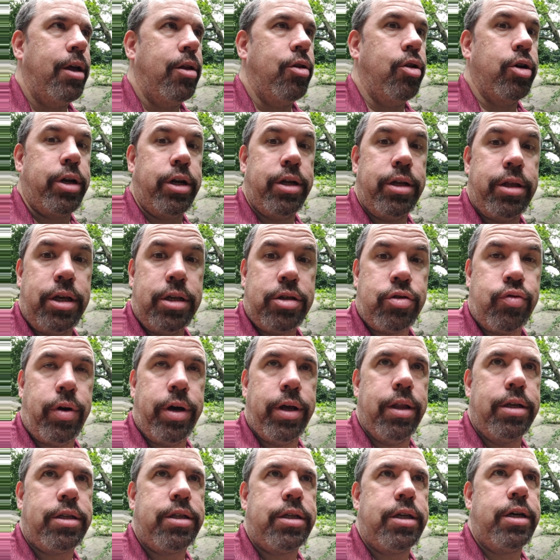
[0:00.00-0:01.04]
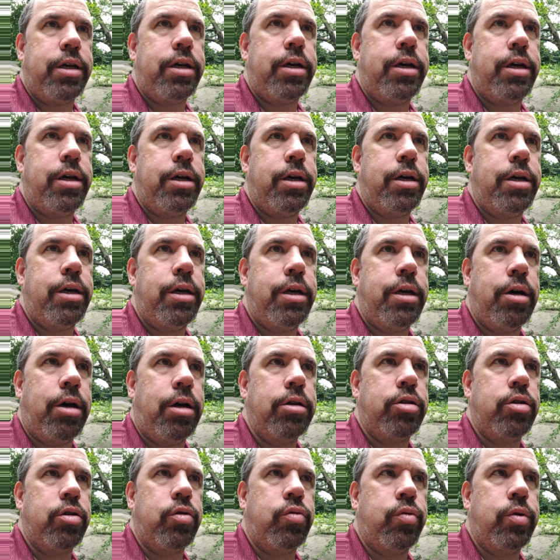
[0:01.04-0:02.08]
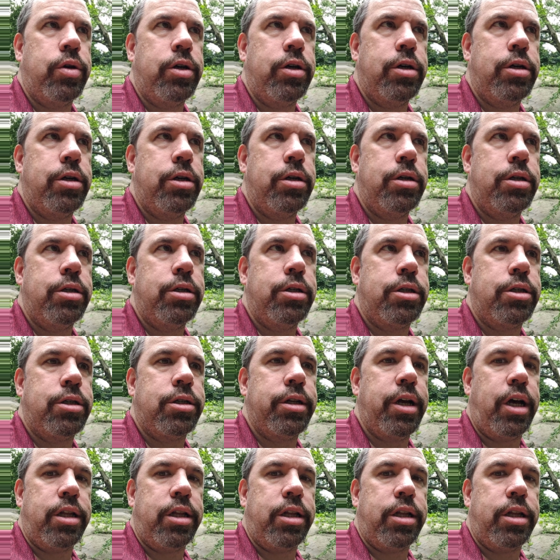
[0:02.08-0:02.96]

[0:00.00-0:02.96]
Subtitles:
Look at it this way. Let's say Hunter was